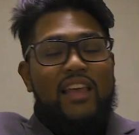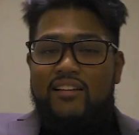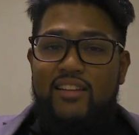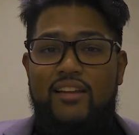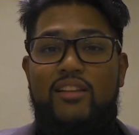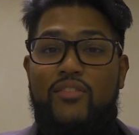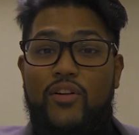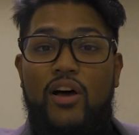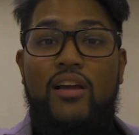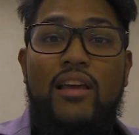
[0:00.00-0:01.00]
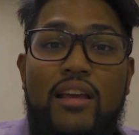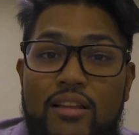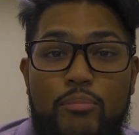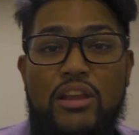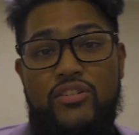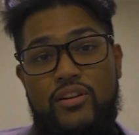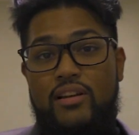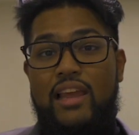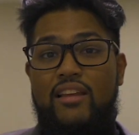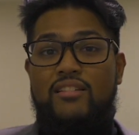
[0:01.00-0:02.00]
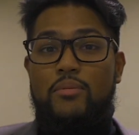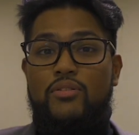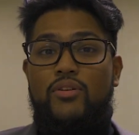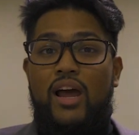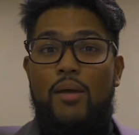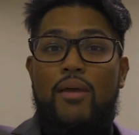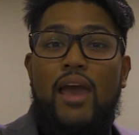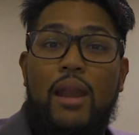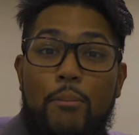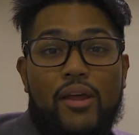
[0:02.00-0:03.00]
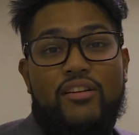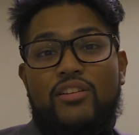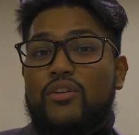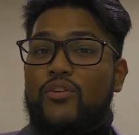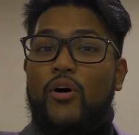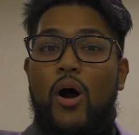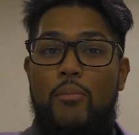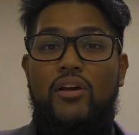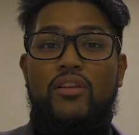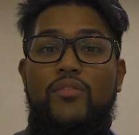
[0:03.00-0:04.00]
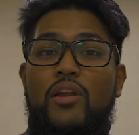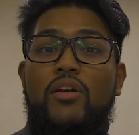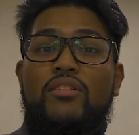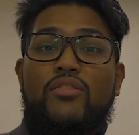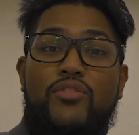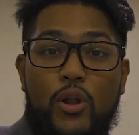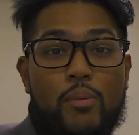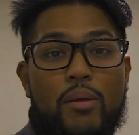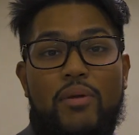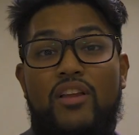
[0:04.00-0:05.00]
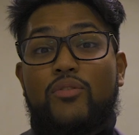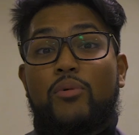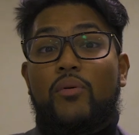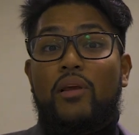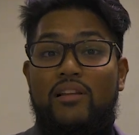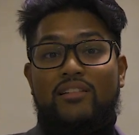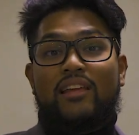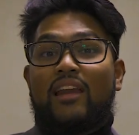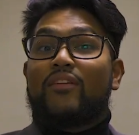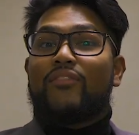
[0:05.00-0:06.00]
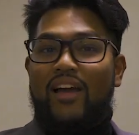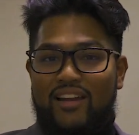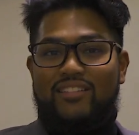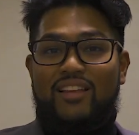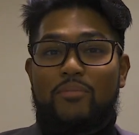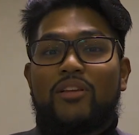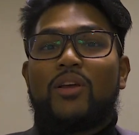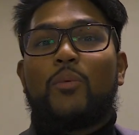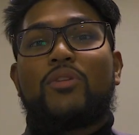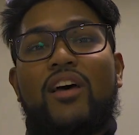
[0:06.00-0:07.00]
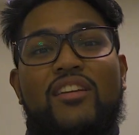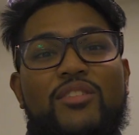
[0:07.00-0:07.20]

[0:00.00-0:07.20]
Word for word: That's the end of the vlog. Make sure you like and subscribe, and I better see you for all my other videos and follow my page for more real estate and finance tips. We'll talk